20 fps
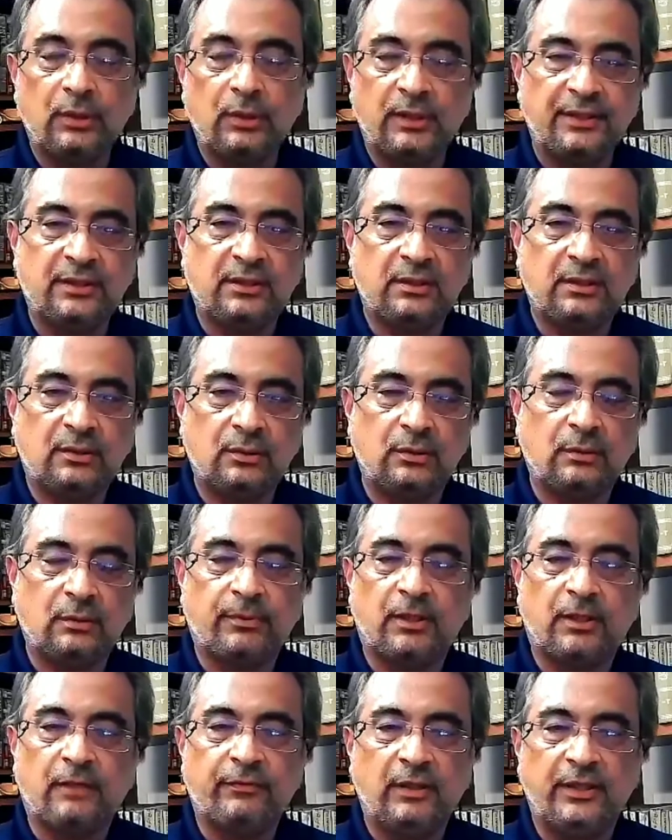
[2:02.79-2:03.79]
this to the
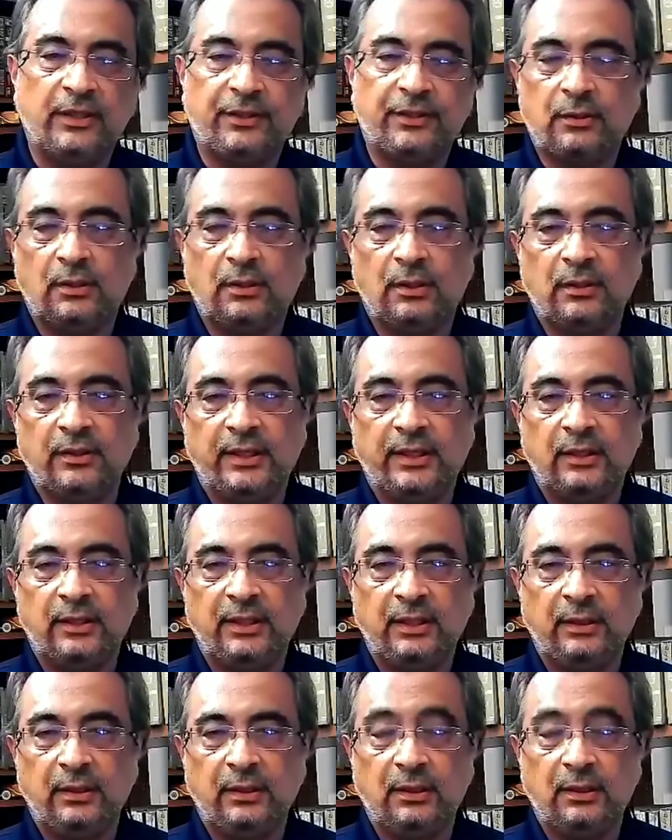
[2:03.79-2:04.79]
Prophet later on, that
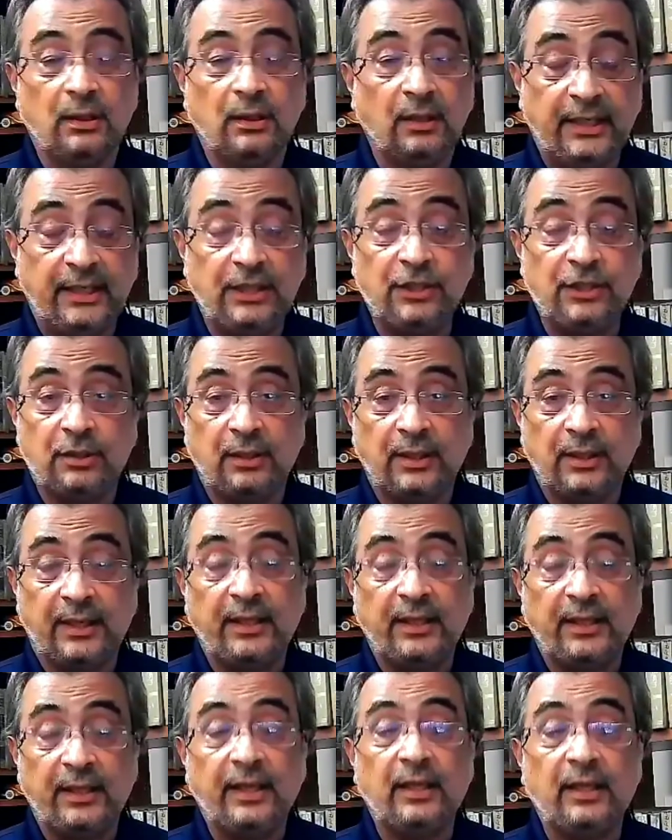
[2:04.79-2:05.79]
he didn't enter that.
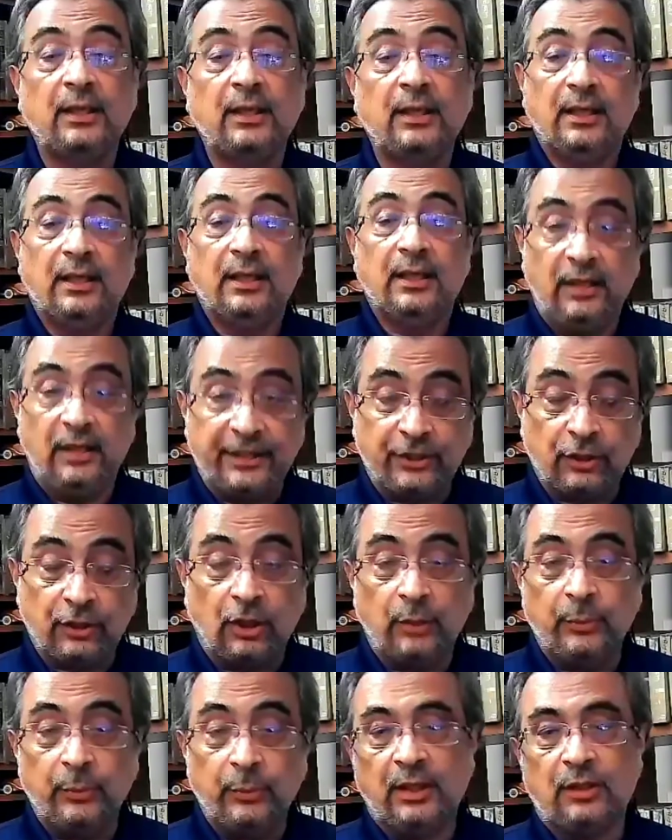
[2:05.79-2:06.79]
And later
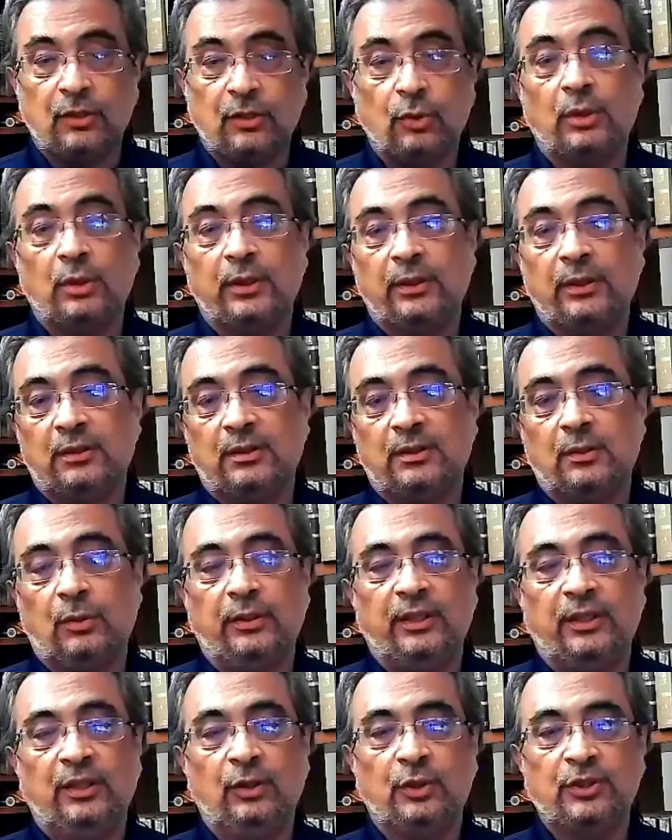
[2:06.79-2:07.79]
on, we are told
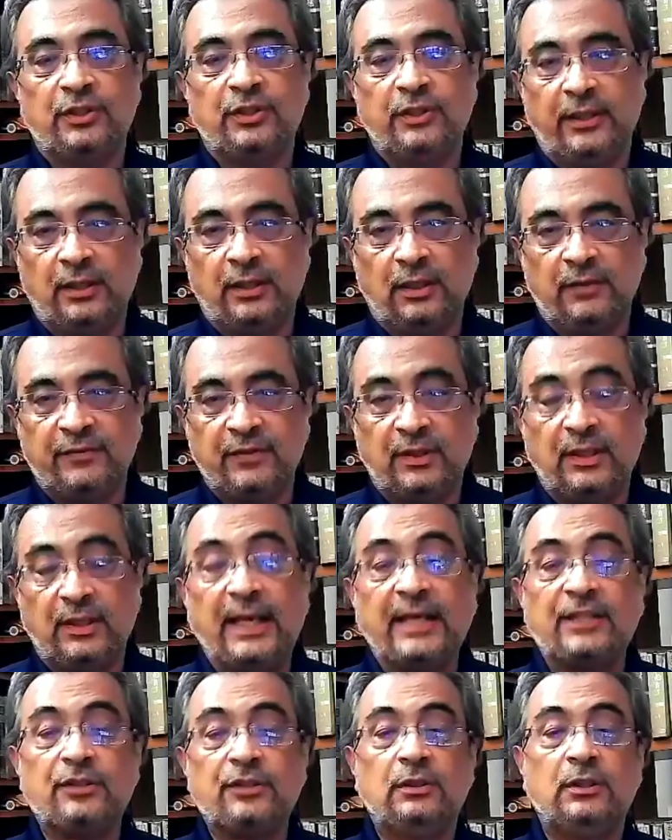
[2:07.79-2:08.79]
in those narratives that
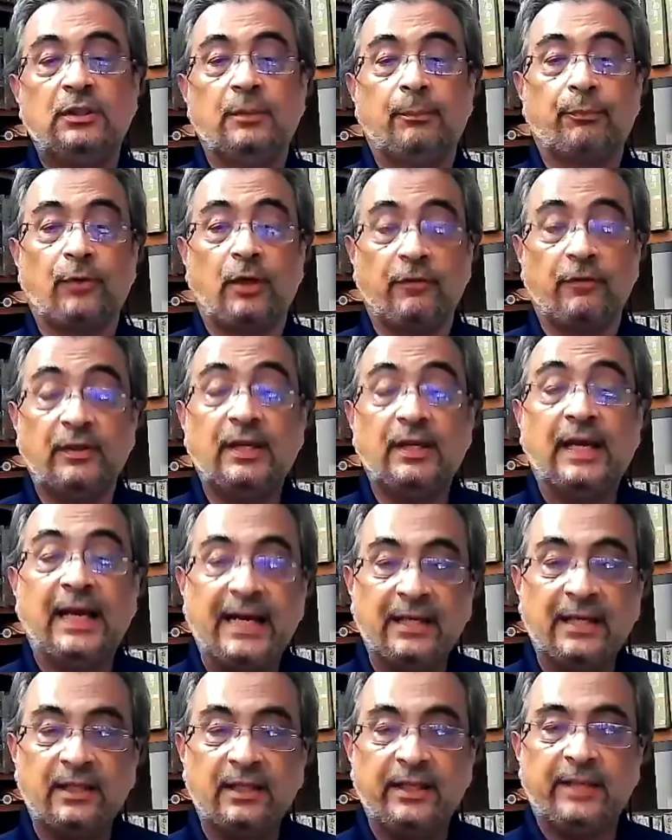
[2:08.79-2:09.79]
actually the Prophet
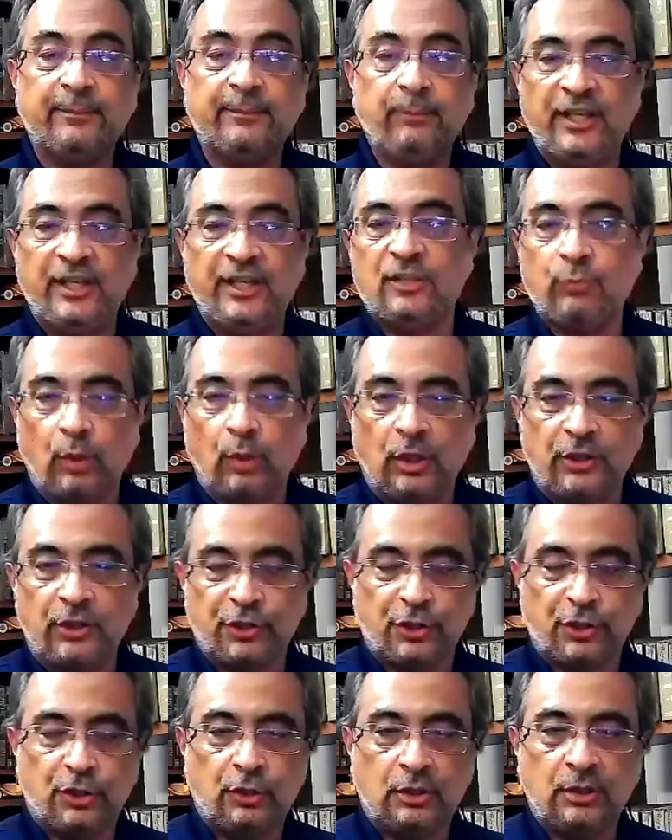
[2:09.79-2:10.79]
had that place
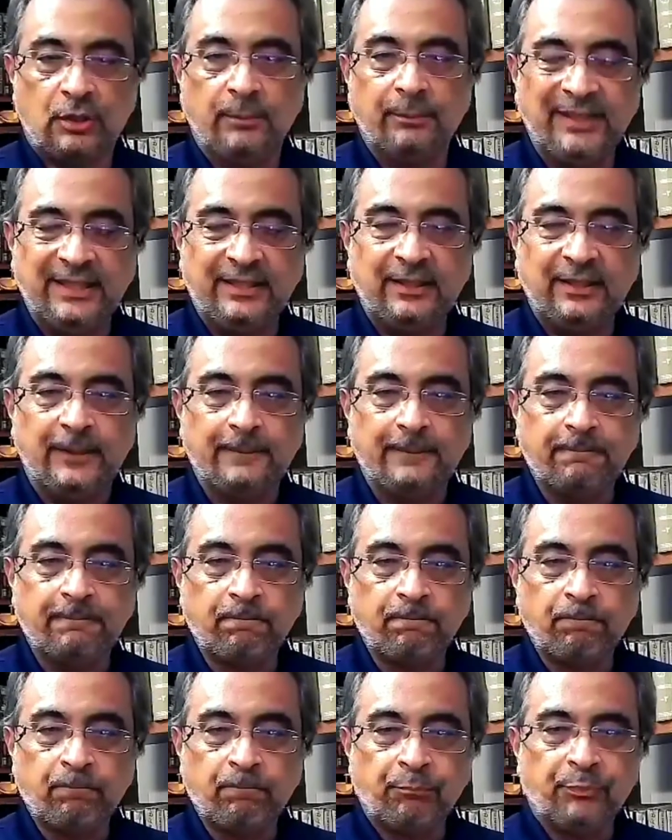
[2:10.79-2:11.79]
washed completely,
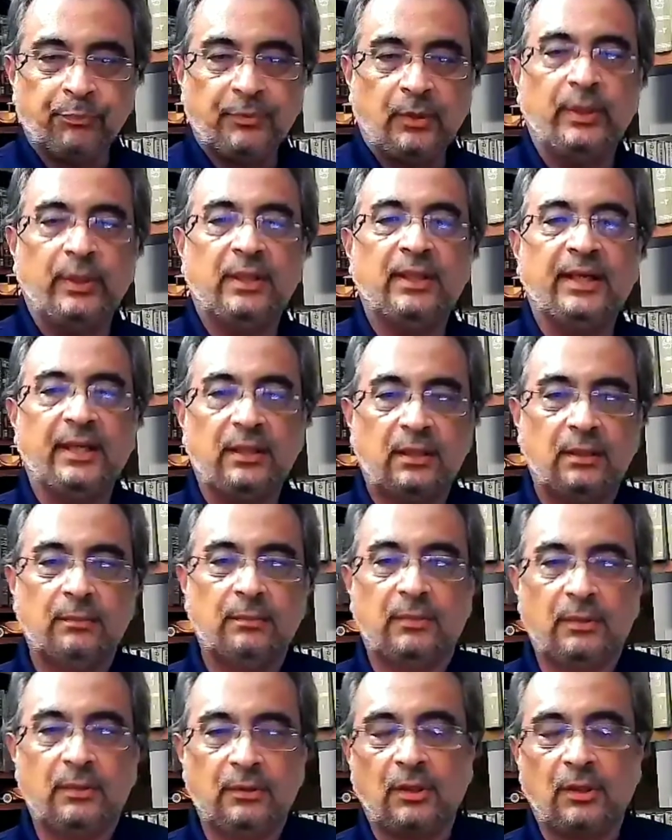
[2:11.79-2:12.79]
where that
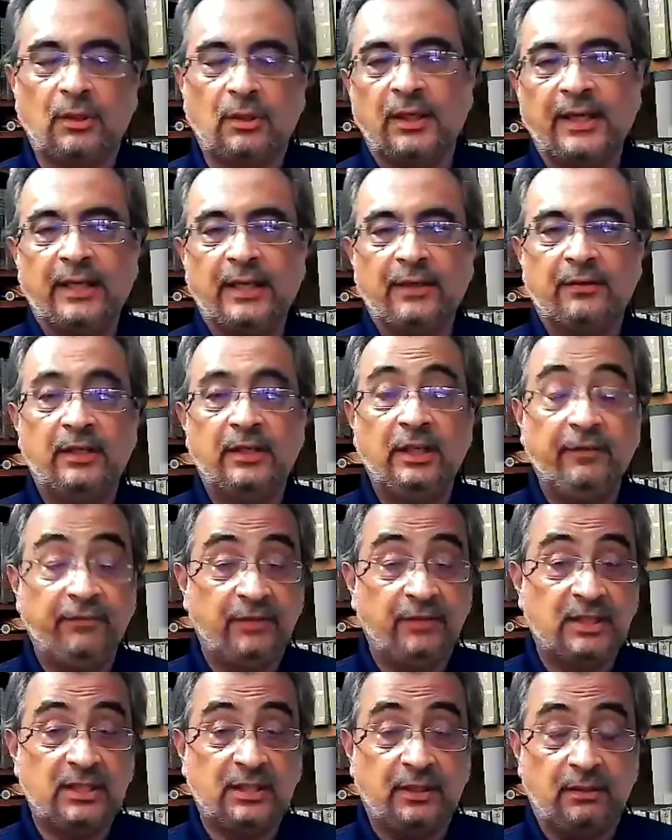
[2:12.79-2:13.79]
dog had relieved
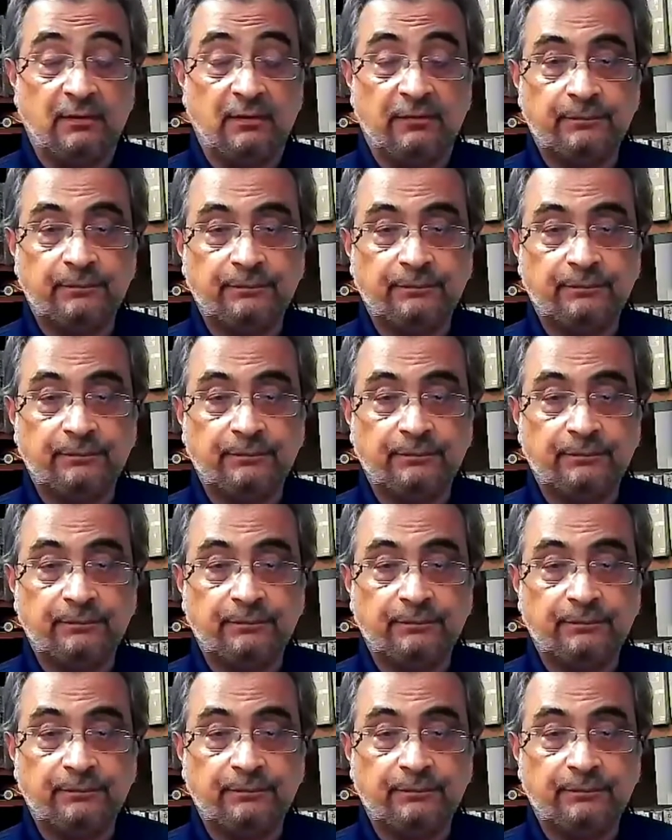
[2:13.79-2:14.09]
itself.